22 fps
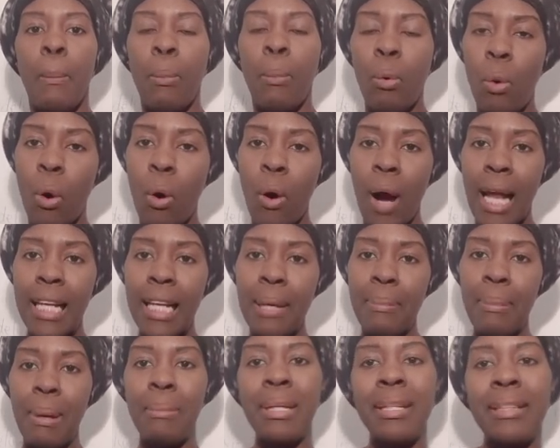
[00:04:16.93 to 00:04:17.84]
Ko
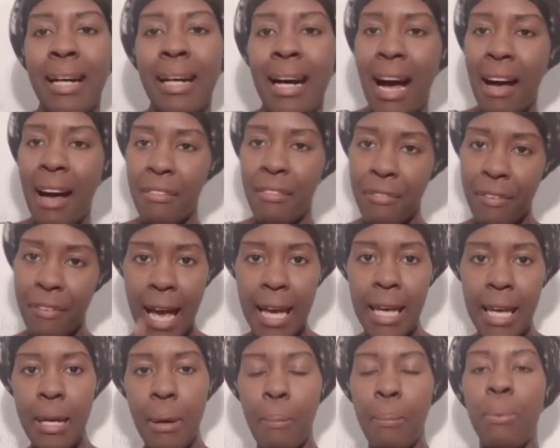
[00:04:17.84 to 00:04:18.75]
ali même li
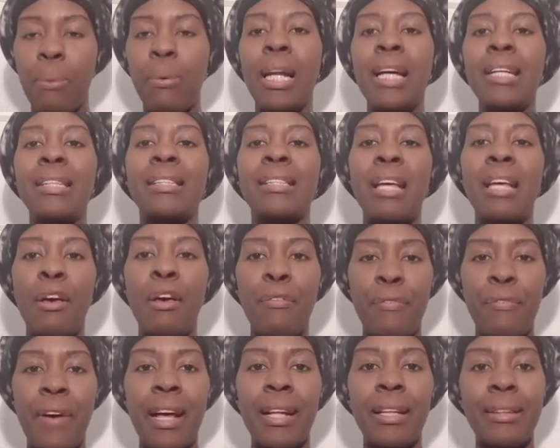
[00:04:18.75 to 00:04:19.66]
travail pour laisser
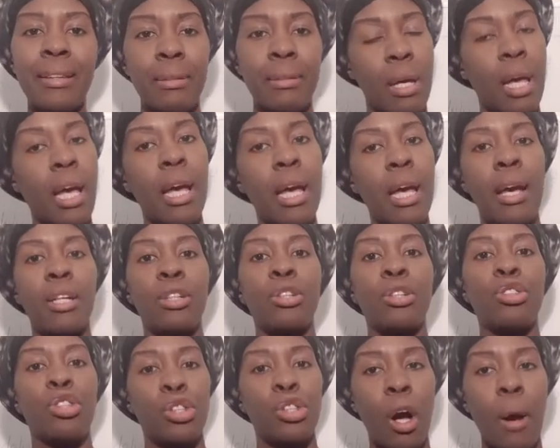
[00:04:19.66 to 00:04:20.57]
effet
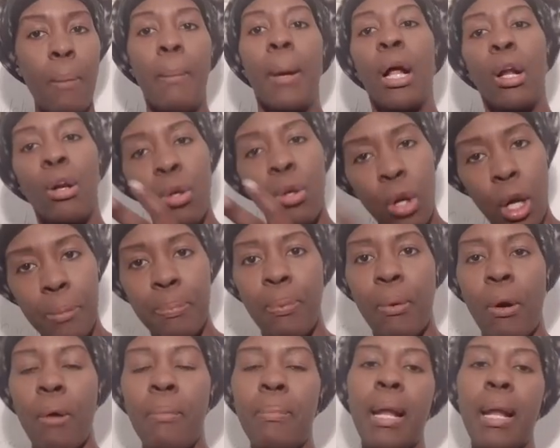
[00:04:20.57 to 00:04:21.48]
et job l'autre
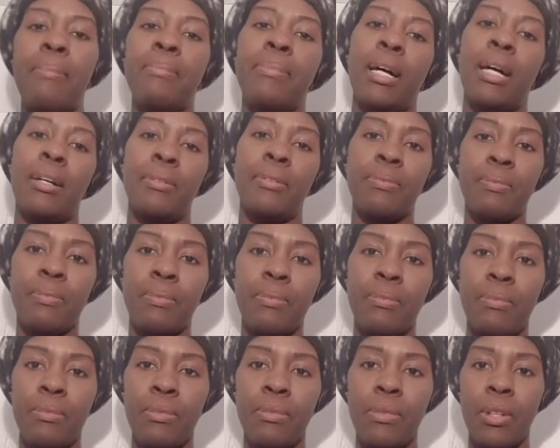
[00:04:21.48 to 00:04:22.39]
problème là.
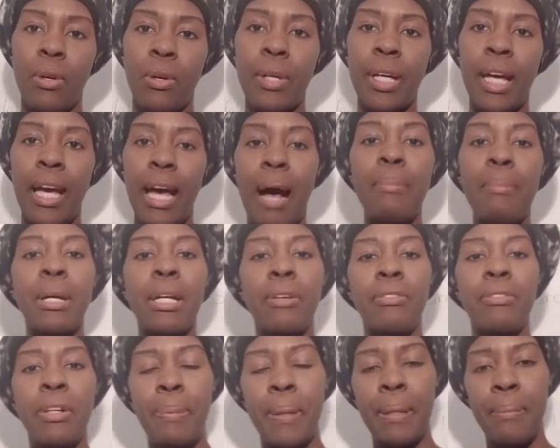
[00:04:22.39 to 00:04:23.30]
Okay, I'm going
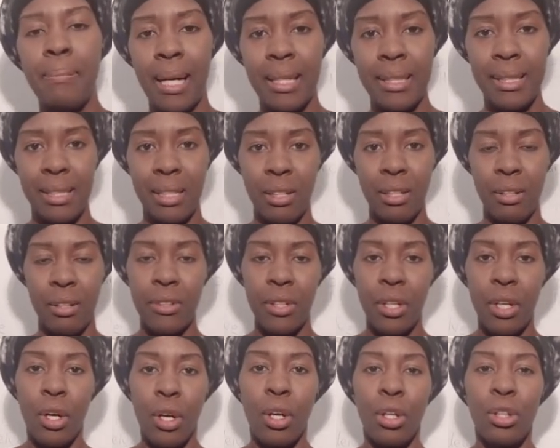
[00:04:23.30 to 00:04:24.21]
to repeat myself.
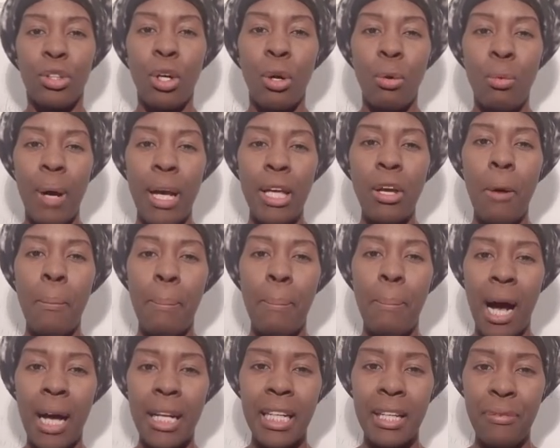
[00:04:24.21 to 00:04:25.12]
The way your
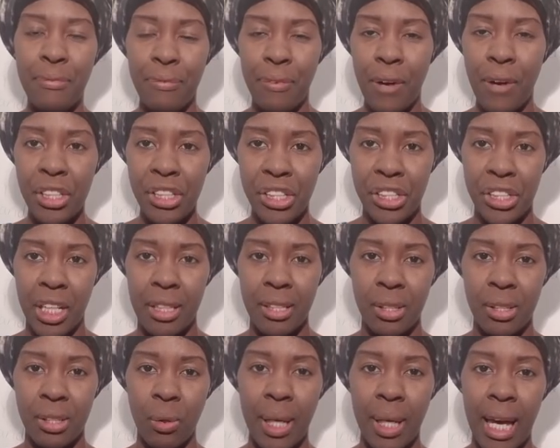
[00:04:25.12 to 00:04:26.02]
body
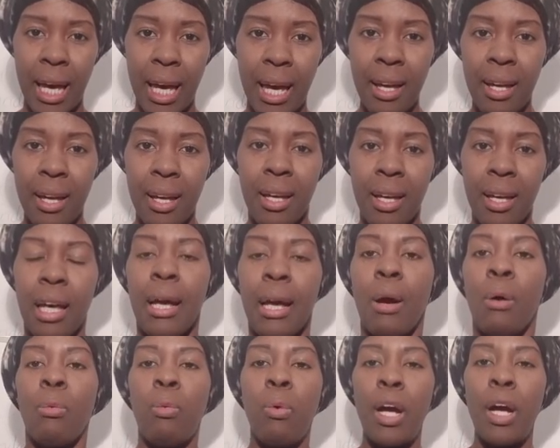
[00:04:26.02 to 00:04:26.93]
functions, okay?
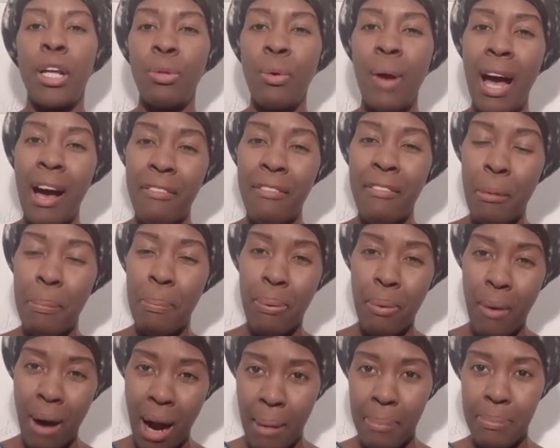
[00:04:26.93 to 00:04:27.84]
When you have a
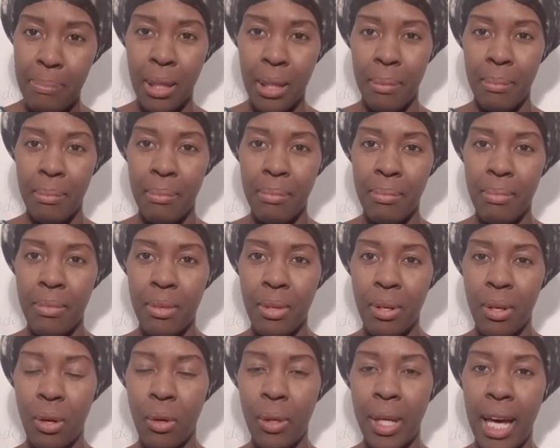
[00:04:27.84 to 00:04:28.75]
problem,
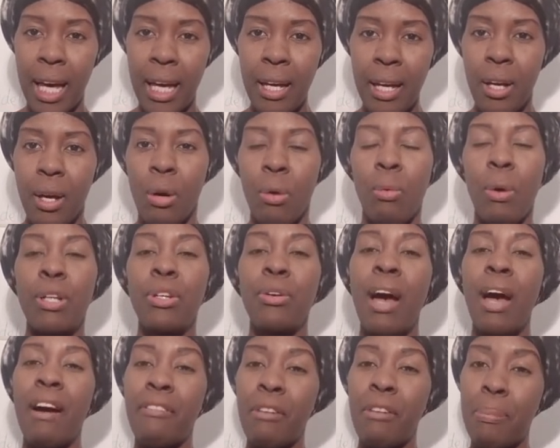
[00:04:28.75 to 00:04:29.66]
okay? When
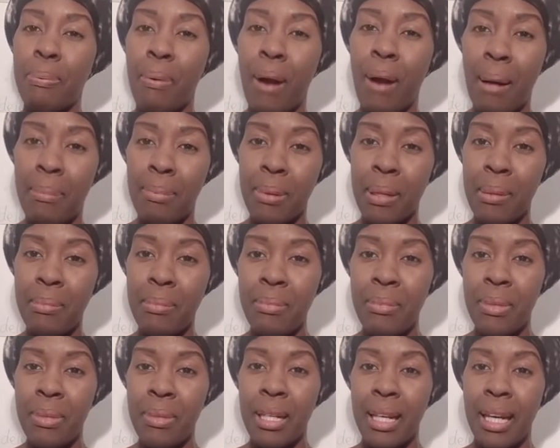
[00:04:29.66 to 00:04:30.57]
you have a
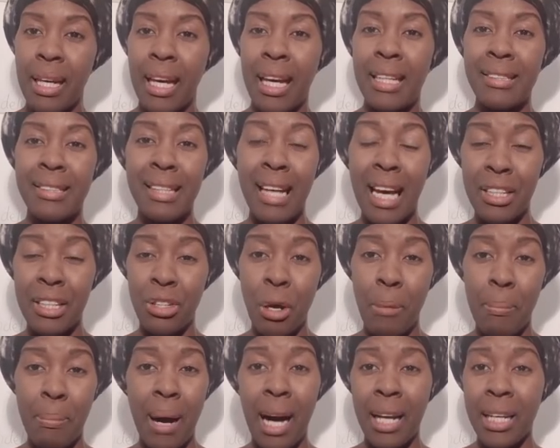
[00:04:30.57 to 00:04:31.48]
problem inside
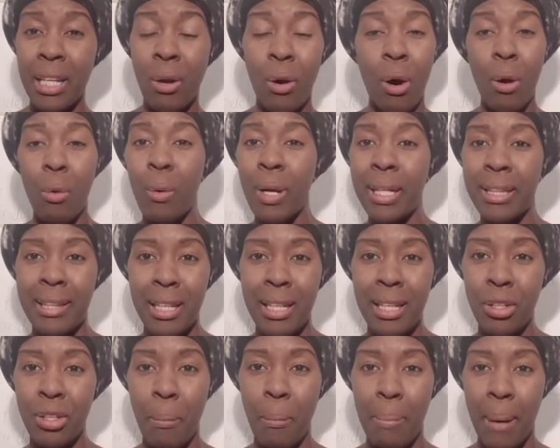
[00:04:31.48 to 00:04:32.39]
your body or
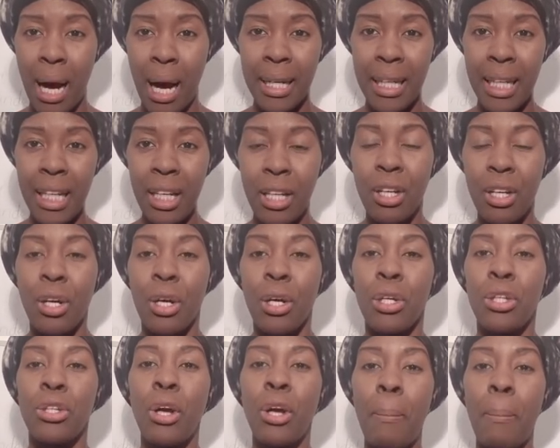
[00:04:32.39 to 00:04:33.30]
within your body
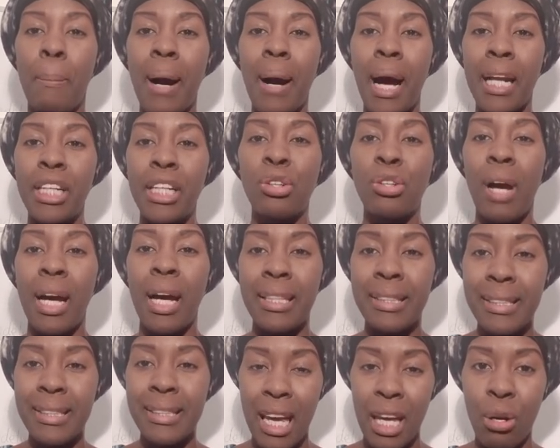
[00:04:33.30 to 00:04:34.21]
try
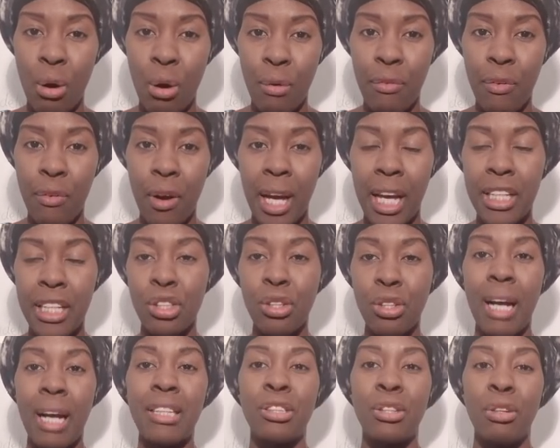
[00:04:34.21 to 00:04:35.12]
to take over and
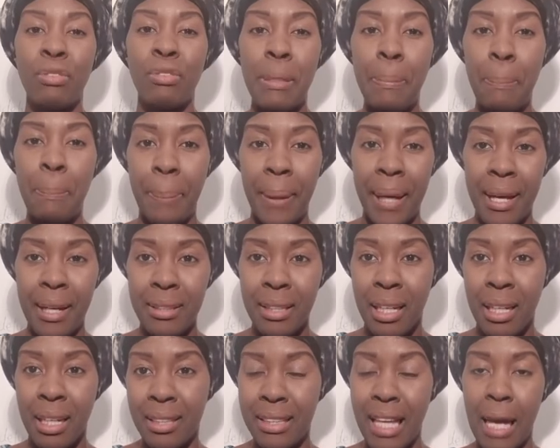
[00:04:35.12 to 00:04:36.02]
try to repair
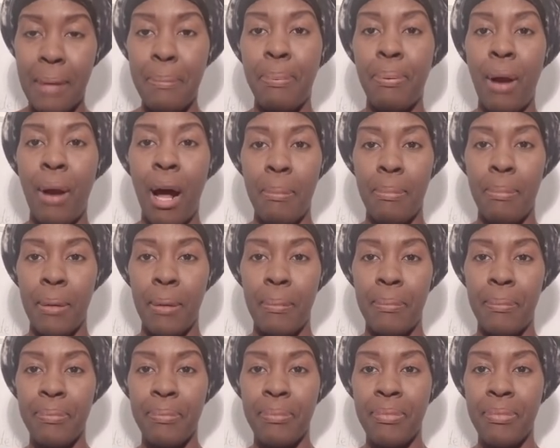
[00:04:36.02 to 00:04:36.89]
that problem.